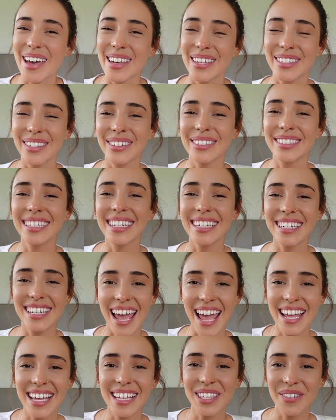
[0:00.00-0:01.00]
So
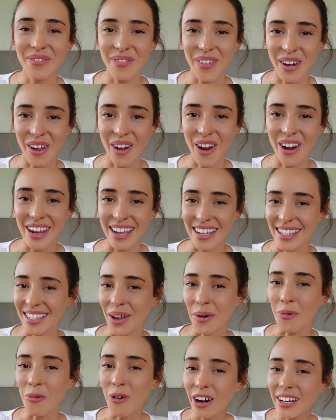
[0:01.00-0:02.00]
today's video is
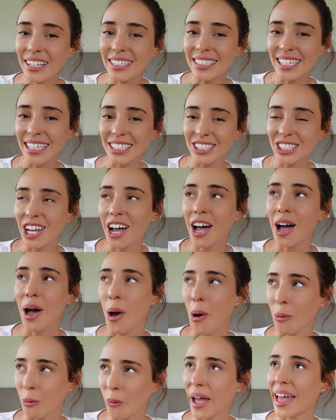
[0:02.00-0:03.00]
a what a teacher
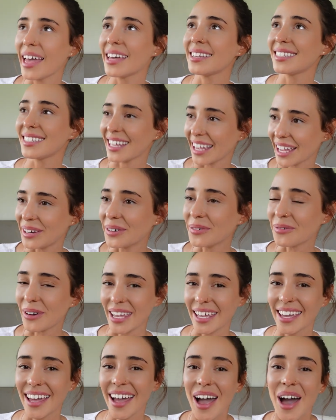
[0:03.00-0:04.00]
wears in a
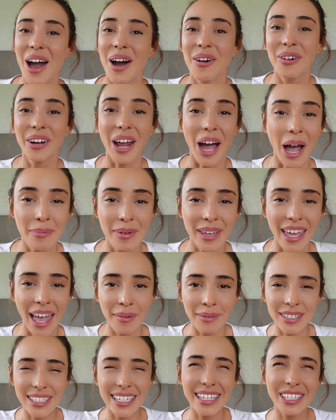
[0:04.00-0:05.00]
week. When I
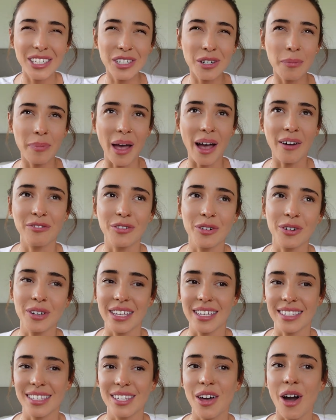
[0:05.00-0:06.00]
became a teacher about 4
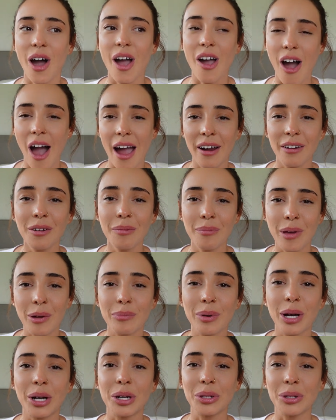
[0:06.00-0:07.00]
years ago, I
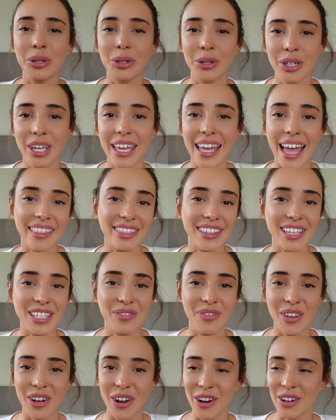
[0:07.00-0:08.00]
remember looking at
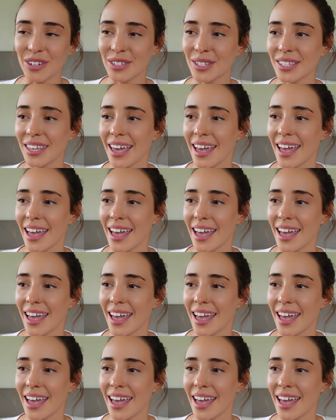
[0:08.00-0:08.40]
these videos